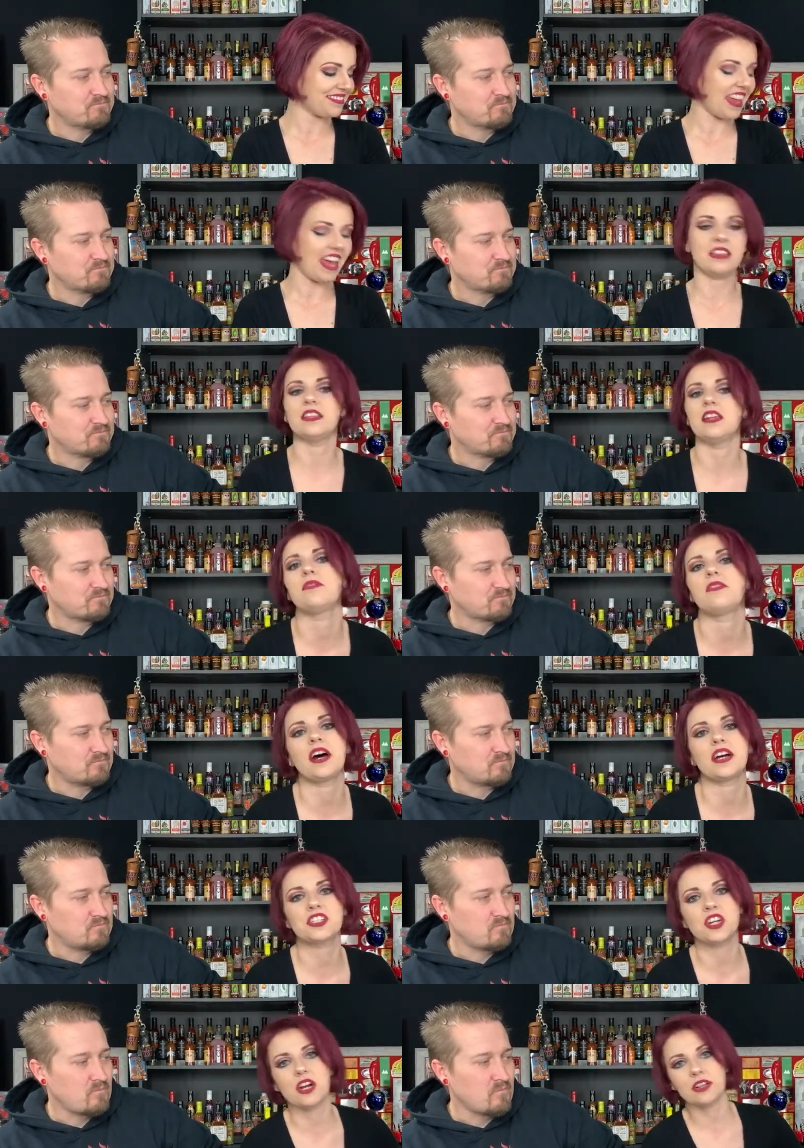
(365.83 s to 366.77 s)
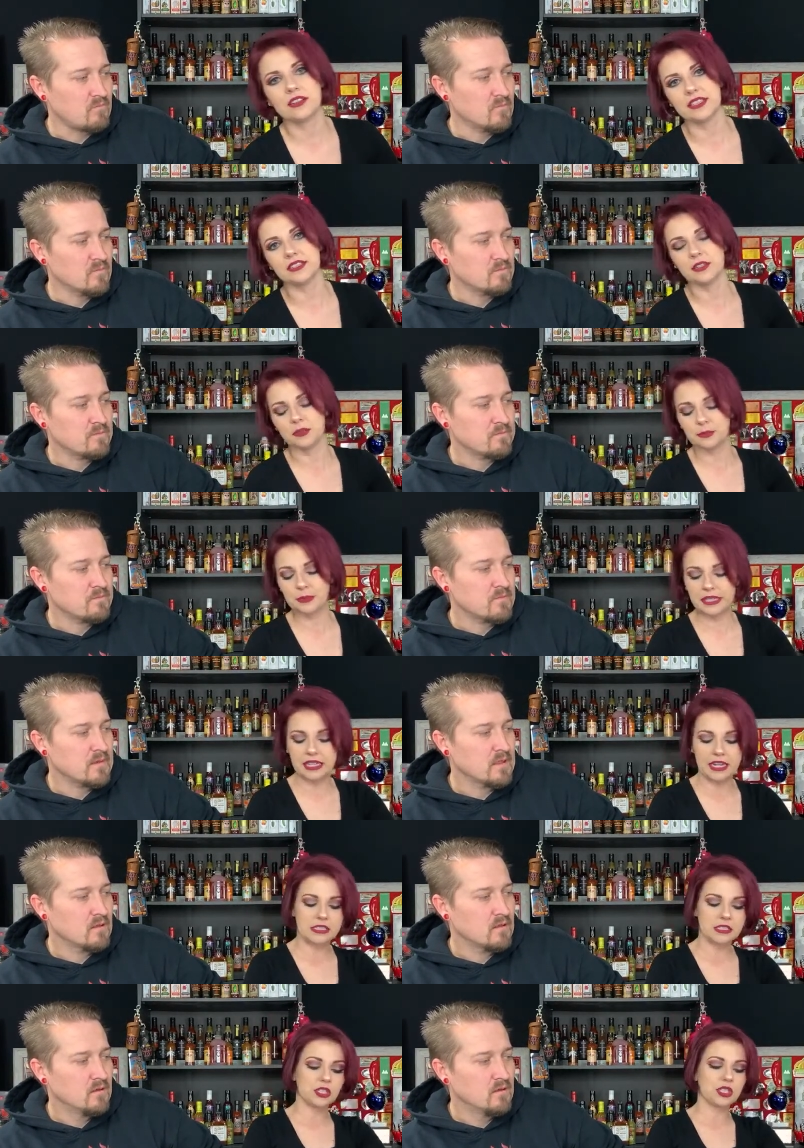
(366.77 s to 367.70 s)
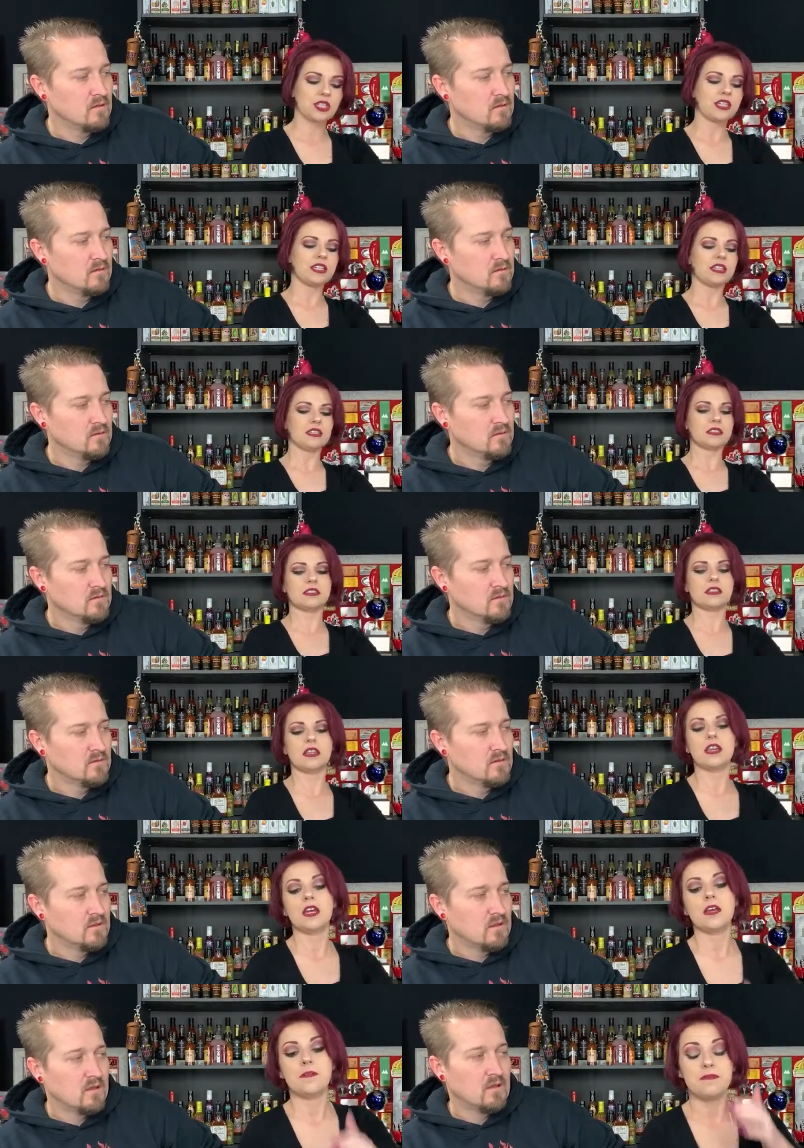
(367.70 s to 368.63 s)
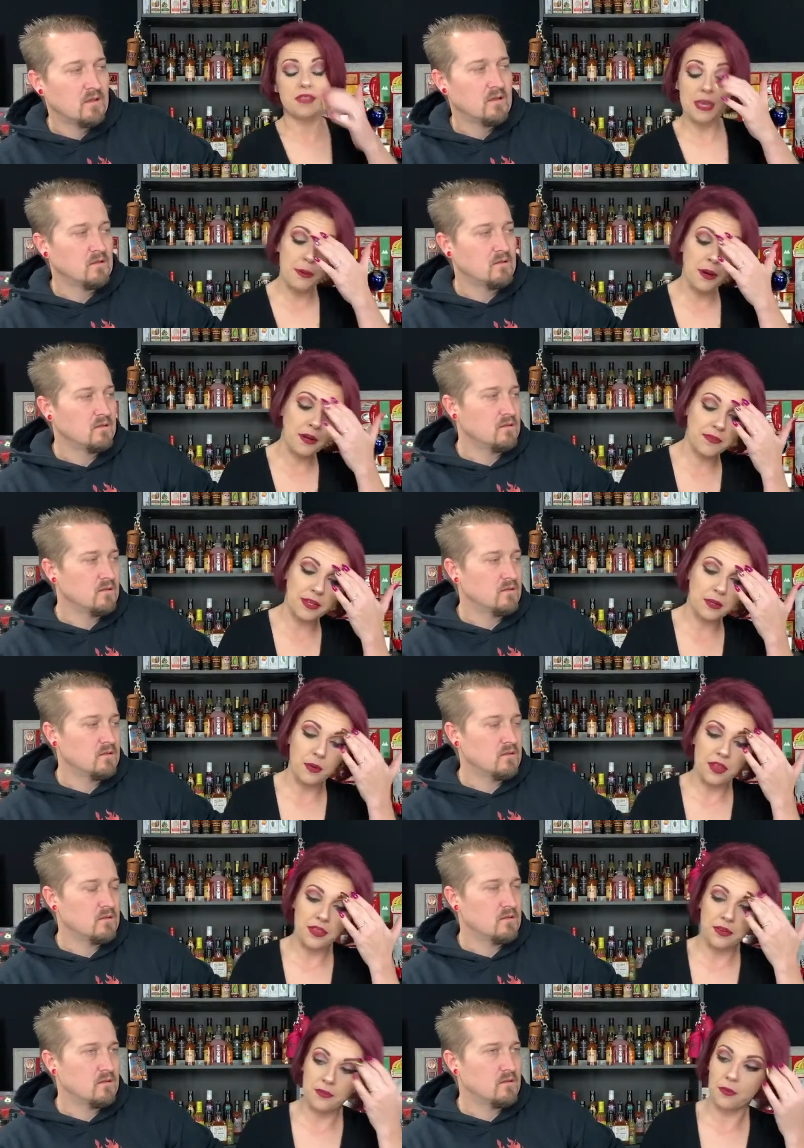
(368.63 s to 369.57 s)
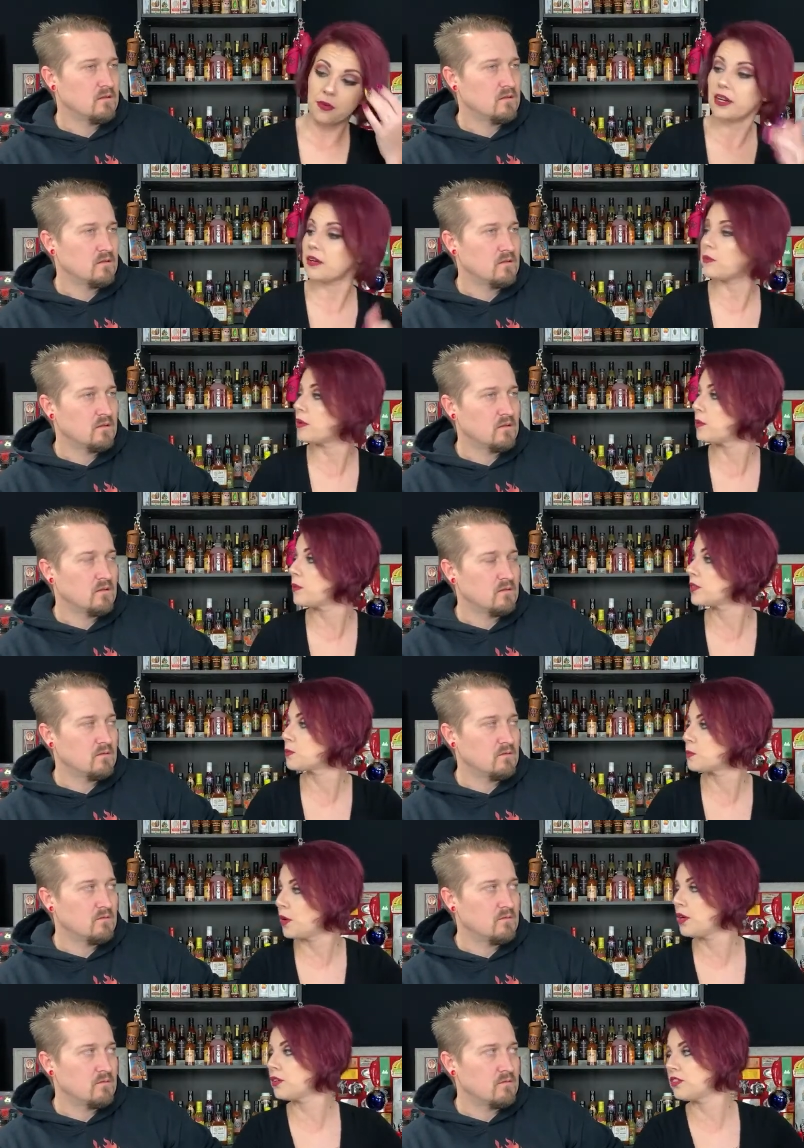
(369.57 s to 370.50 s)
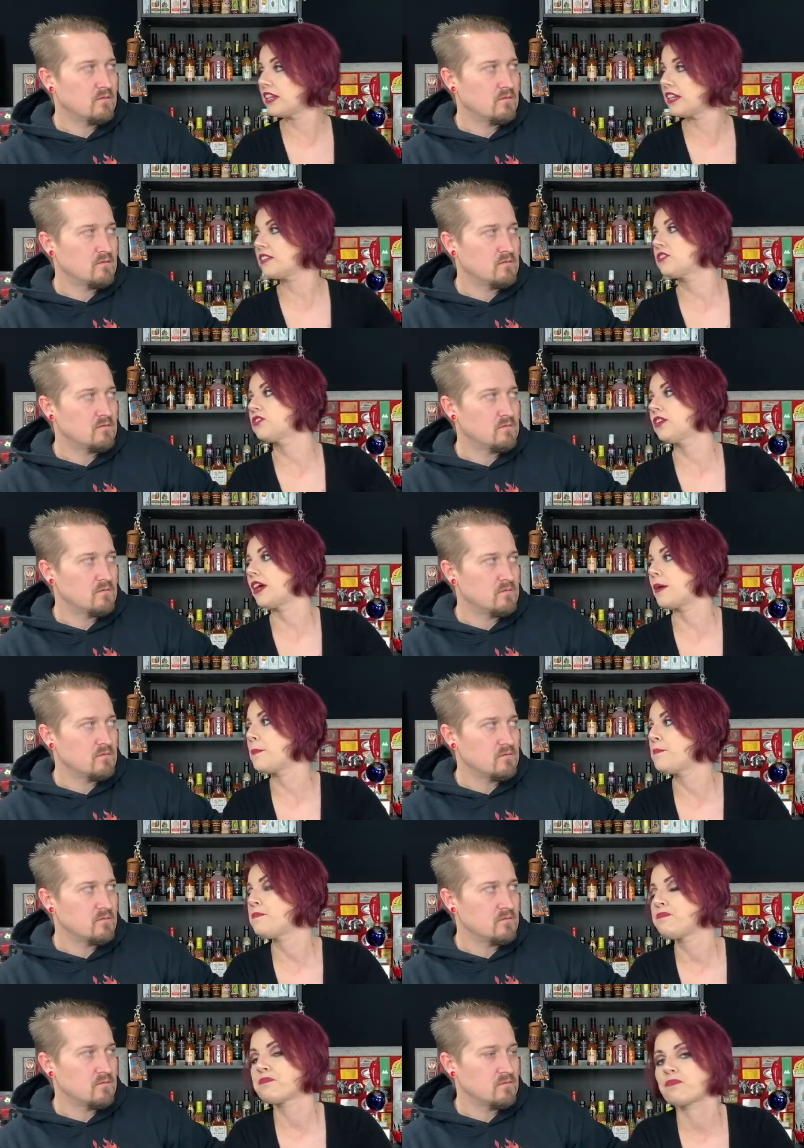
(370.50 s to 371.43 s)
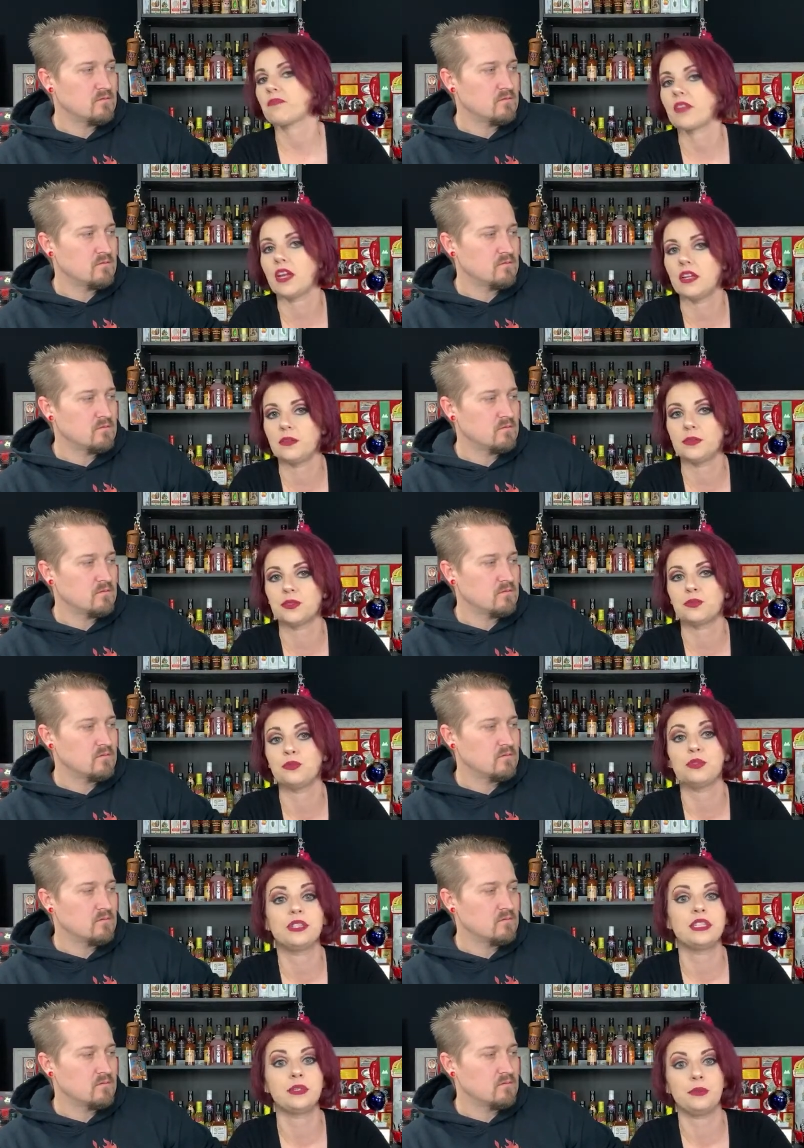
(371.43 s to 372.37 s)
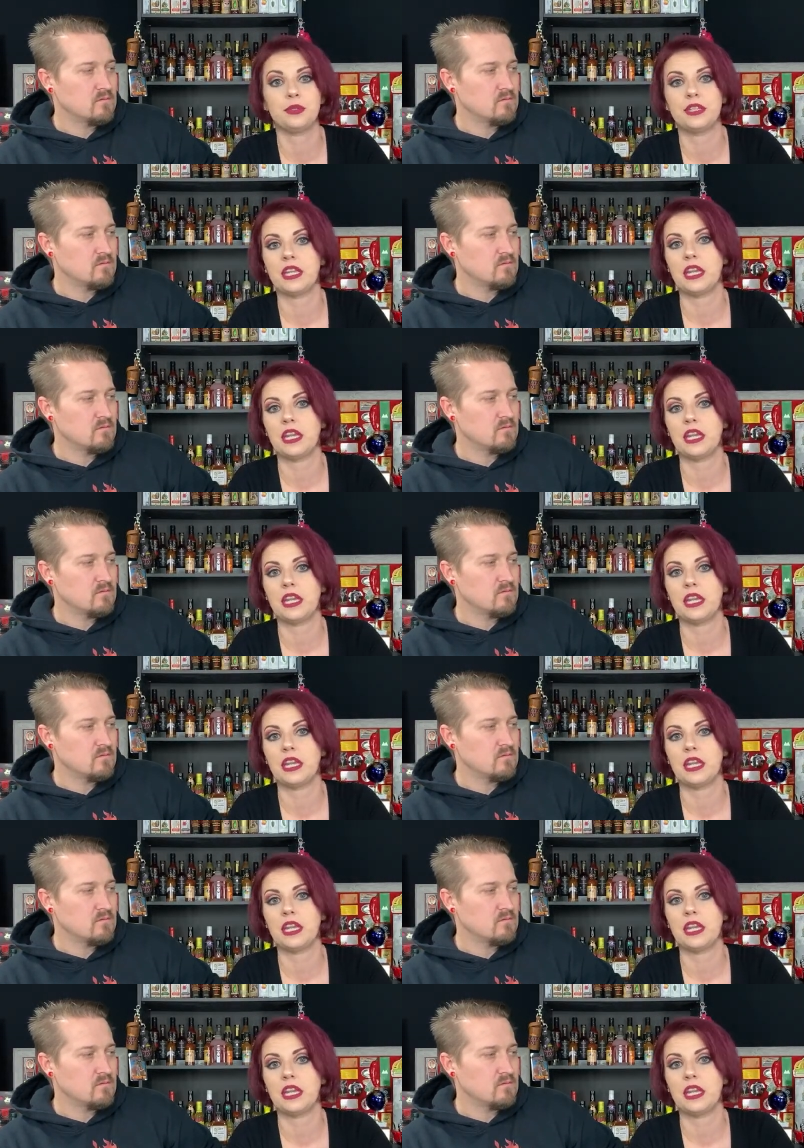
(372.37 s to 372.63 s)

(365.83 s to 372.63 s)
Speaker 1: I love hot chocolate. Oh my gosh. It is the perfect weather for it. We were spoiled yesterday and it was really, really